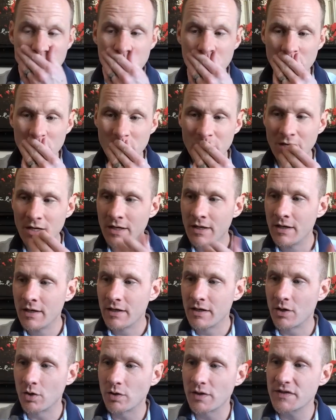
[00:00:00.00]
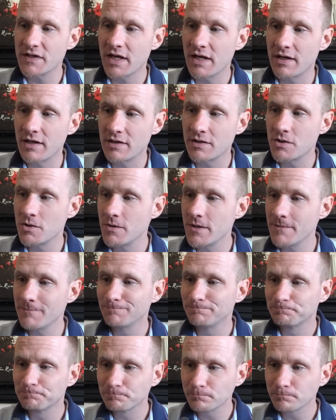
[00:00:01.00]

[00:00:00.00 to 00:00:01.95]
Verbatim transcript: so, you know, let's get into it.